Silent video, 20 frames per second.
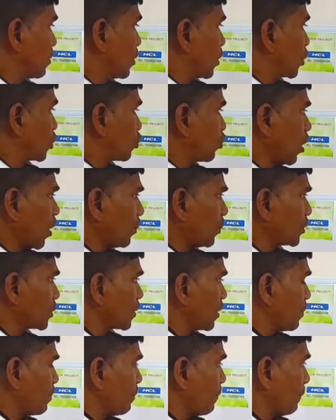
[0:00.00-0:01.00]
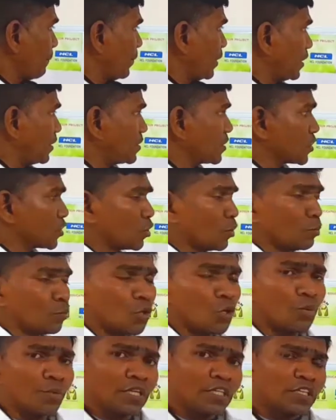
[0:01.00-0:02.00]
Tropism means
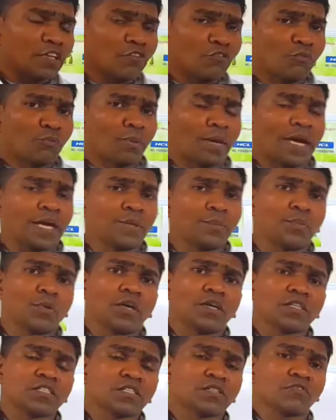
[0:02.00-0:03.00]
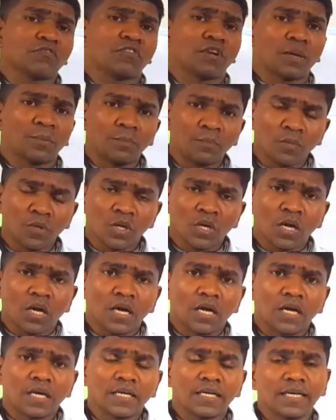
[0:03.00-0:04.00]
movement of plant parts from
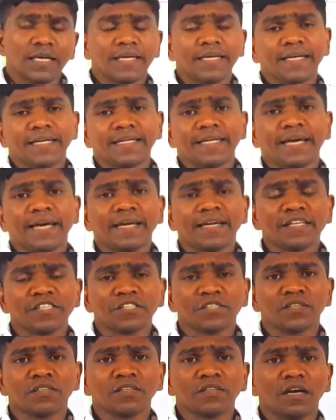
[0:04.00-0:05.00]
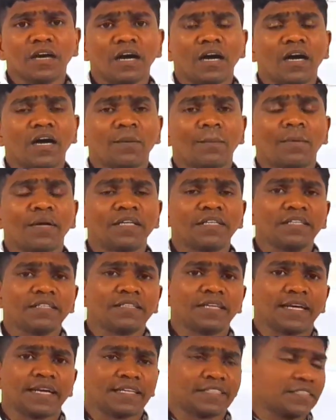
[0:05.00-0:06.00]
a direction or
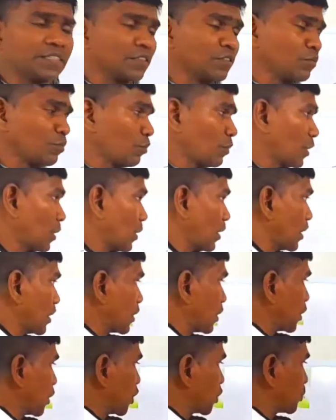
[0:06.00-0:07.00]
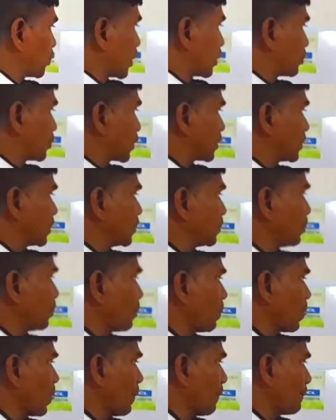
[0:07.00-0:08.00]
multi-direction
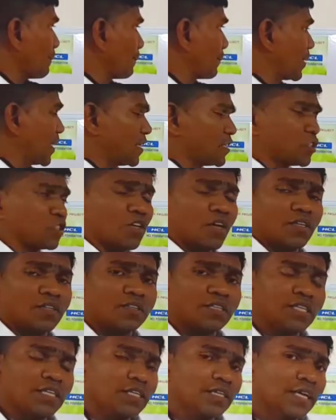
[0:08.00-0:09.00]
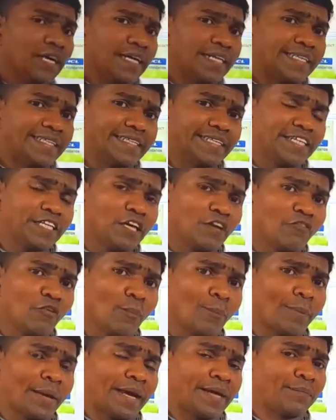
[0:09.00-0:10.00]
perspective based on the need of
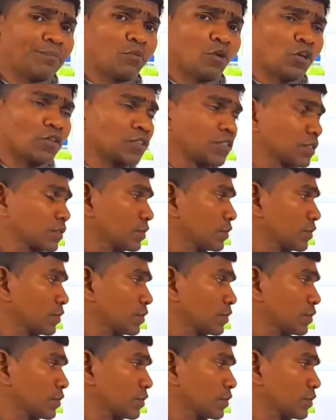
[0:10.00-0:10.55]
a plant parts.